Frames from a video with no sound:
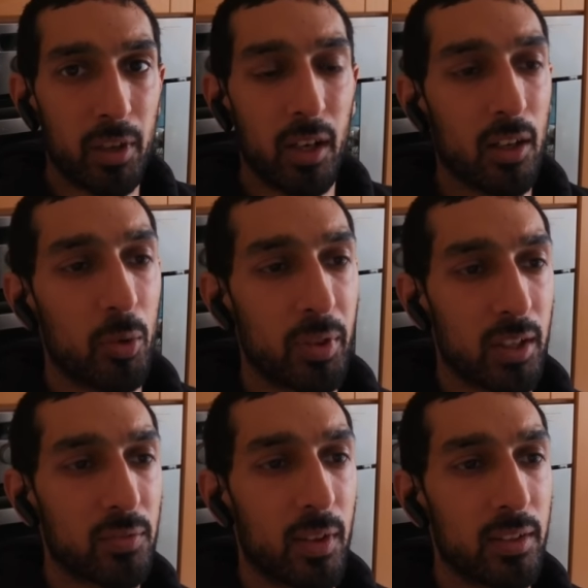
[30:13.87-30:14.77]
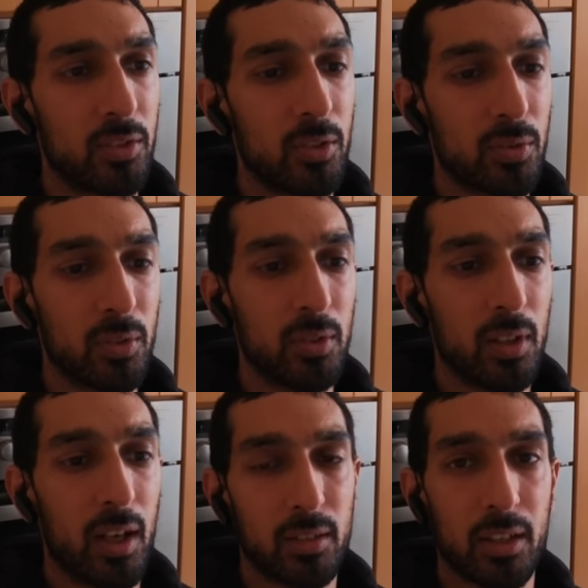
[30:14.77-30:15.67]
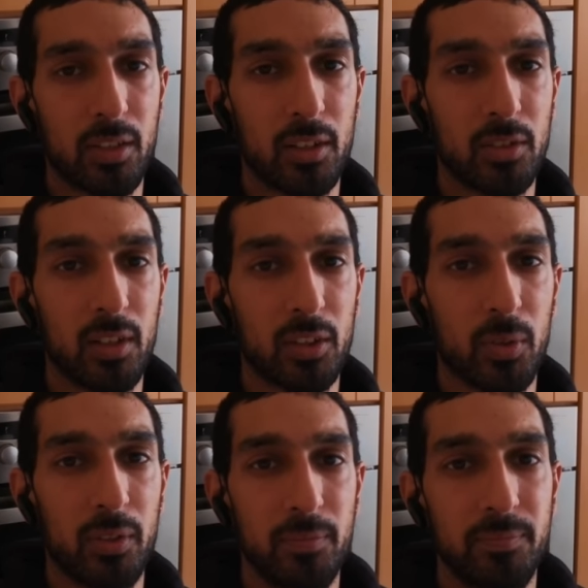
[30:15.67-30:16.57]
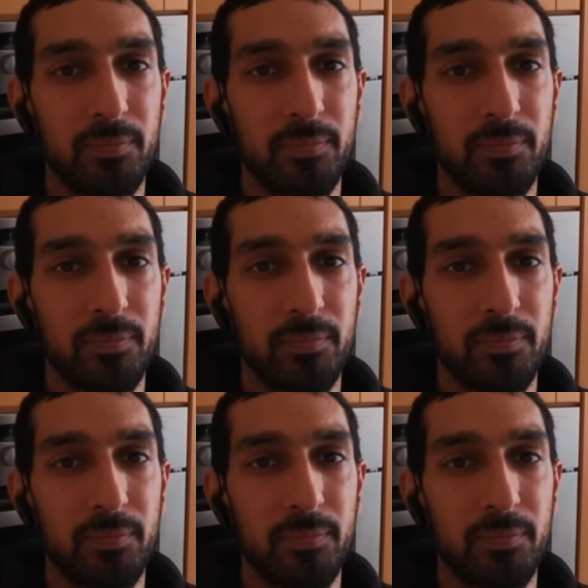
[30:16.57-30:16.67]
But yeah, hope you guys find this useful. Catch you guys on the next one.